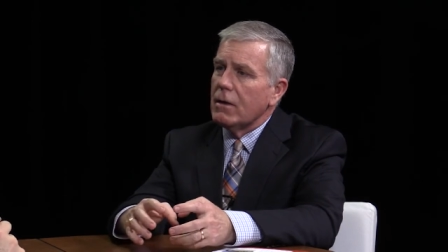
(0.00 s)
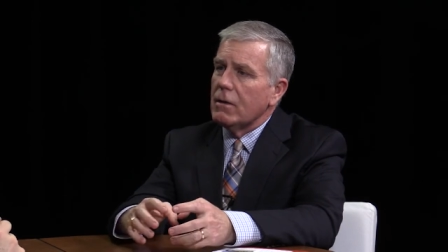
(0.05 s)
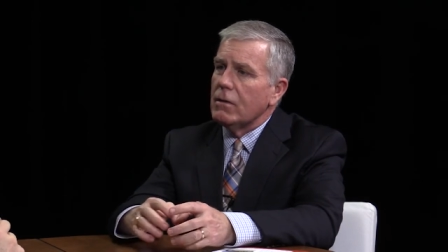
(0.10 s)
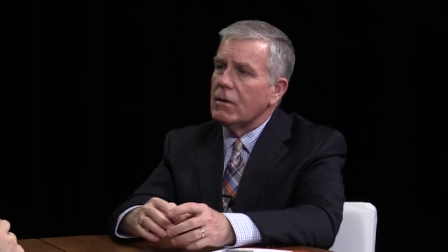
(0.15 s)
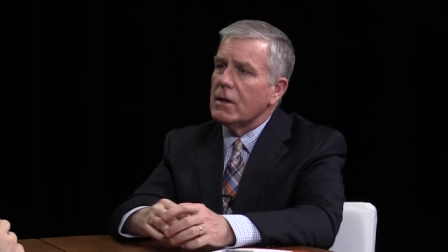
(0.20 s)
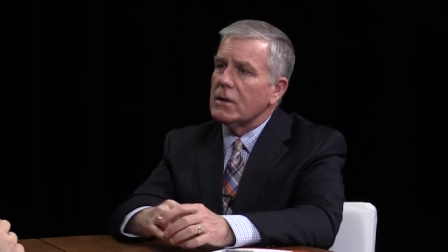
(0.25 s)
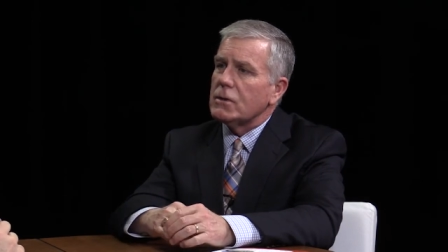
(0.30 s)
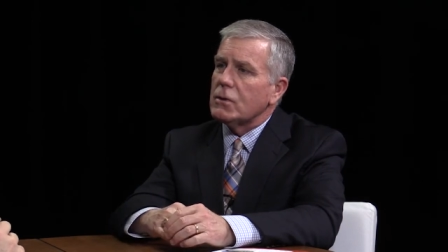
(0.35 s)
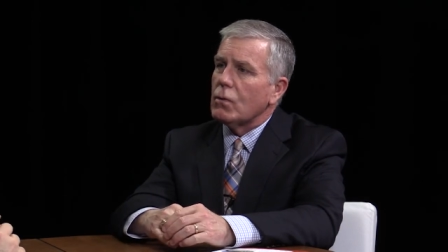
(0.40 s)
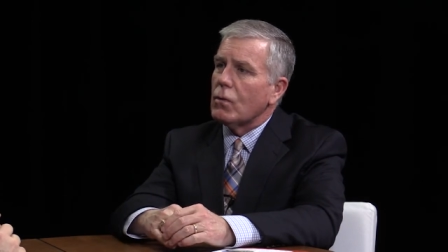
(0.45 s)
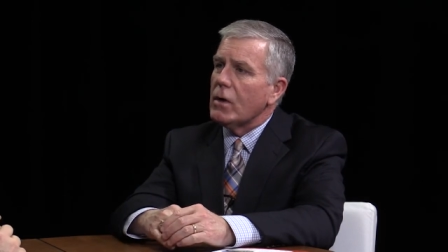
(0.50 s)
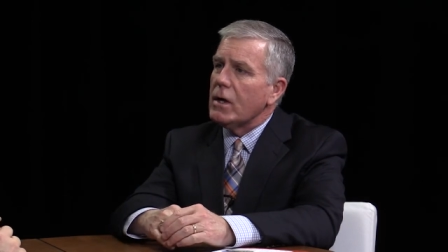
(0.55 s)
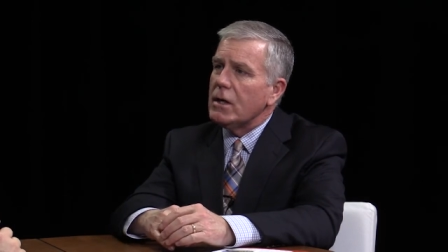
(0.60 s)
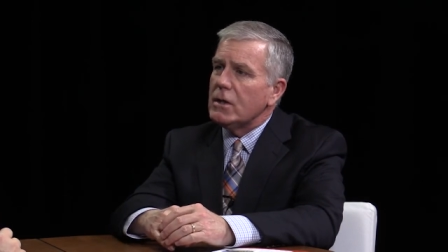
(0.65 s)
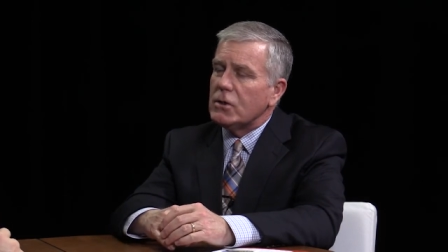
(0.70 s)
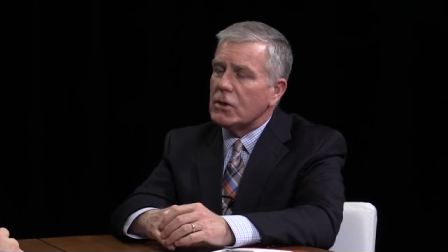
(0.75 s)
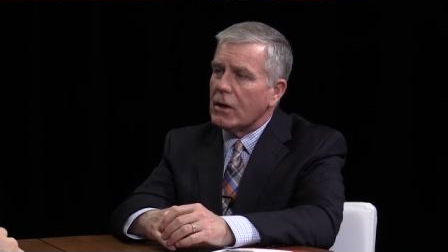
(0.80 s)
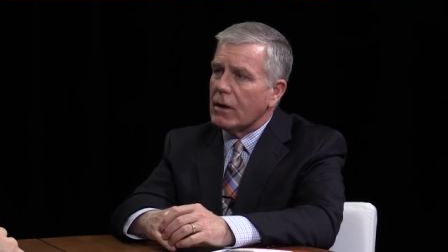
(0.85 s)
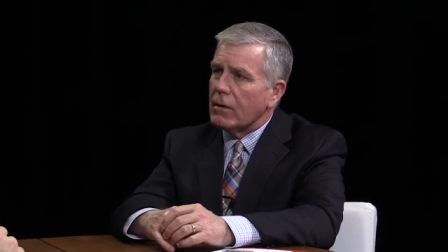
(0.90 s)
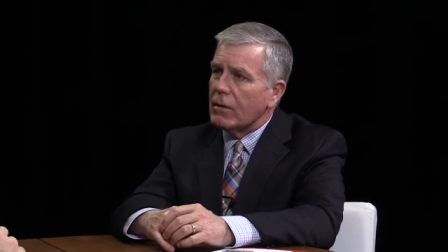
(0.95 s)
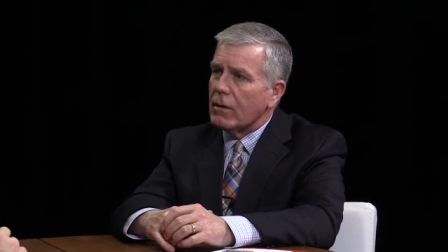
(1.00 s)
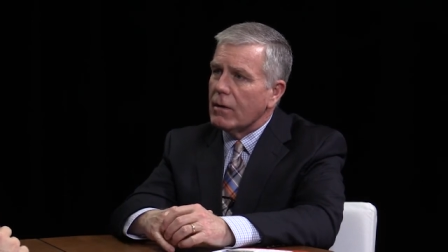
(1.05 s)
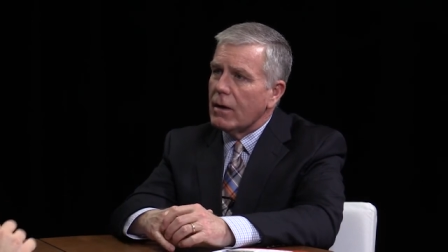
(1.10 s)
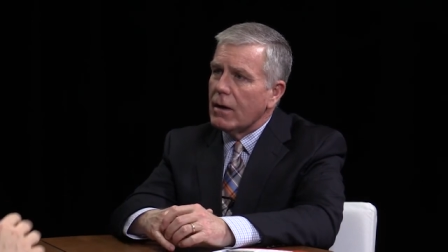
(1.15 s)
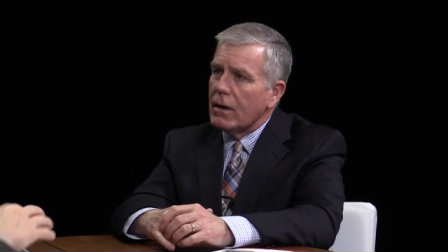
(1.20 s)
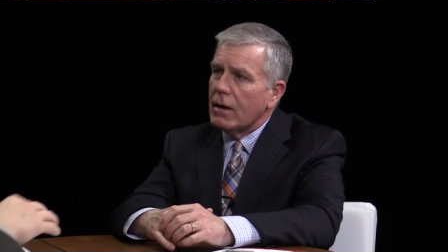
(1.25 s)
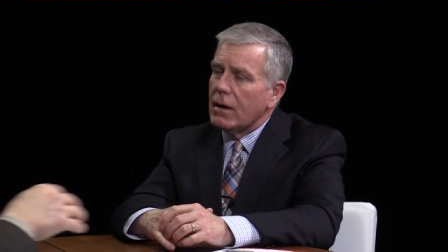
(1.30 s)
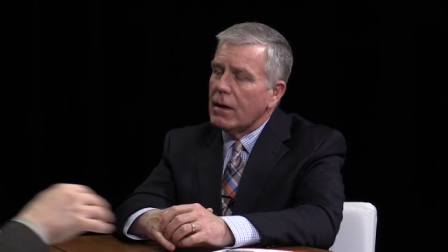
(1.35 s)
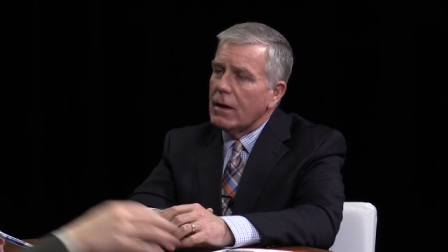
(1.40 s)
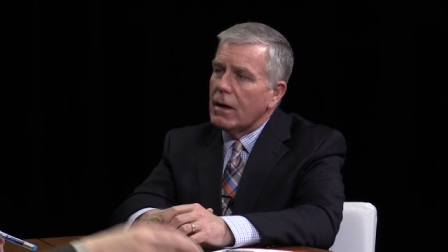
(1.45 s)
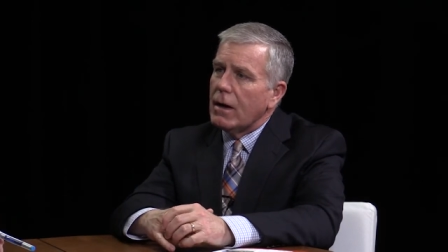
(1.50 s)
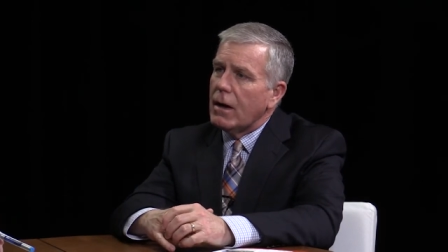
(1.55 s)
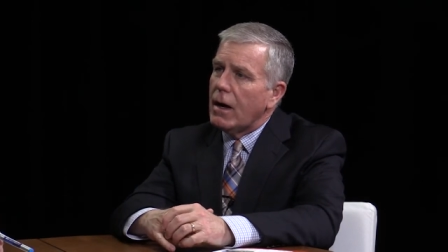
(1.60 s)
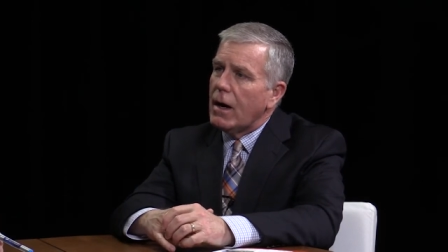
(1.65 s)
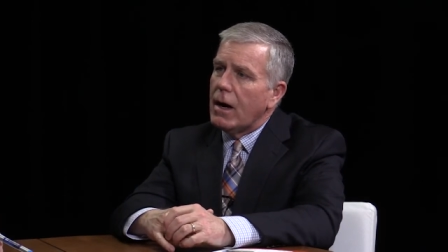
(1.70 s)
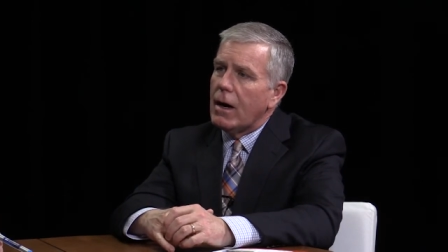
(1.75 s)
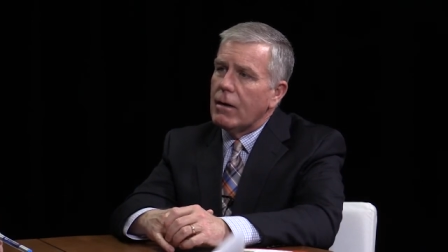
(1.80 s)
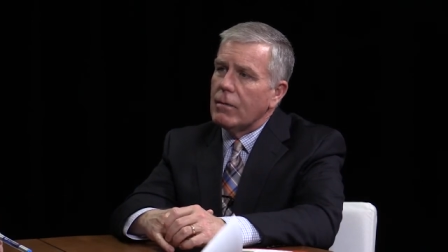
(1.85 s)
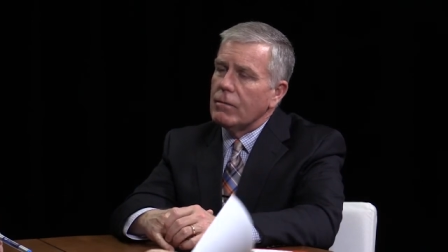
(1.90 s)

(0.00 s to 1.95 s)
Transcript: this region. Yeah, it's down um,